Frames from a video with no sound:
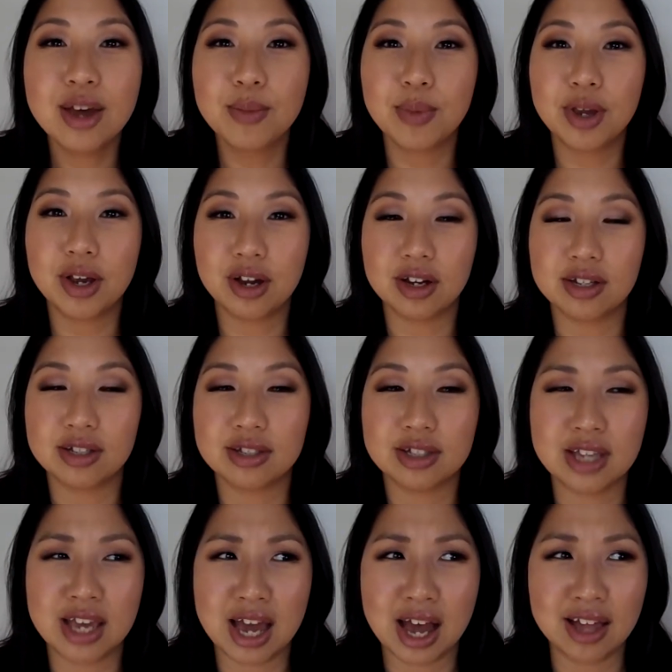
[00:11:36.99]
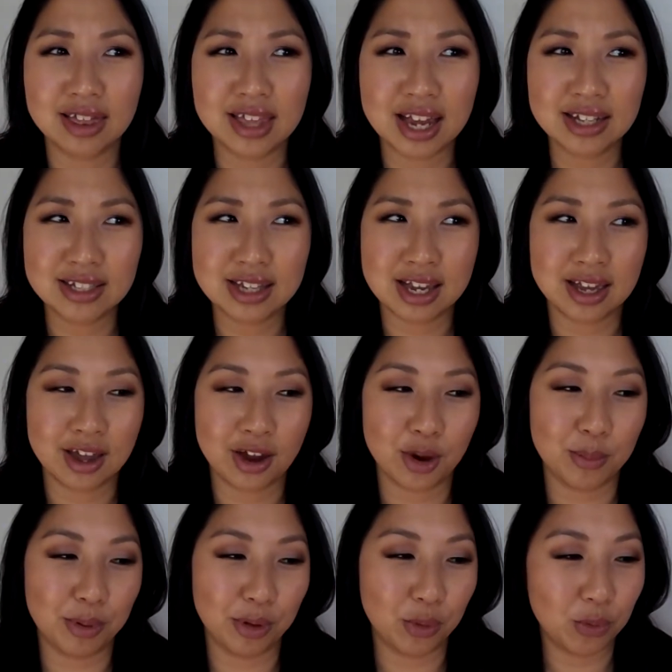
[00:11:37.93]
because yeah that
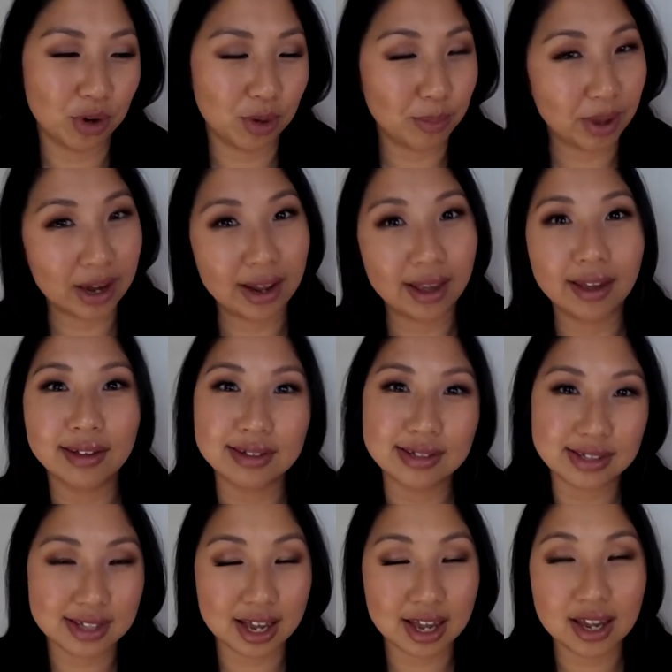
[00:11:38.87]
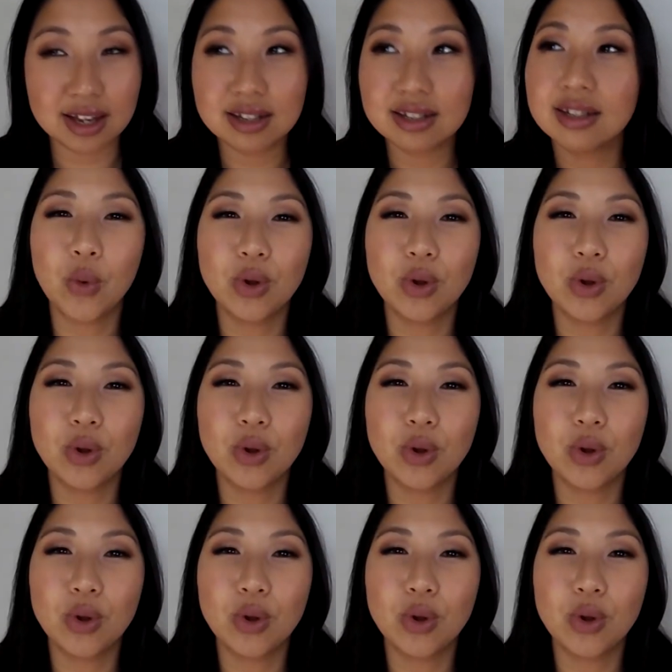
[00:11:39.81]
daycare bill would have been insane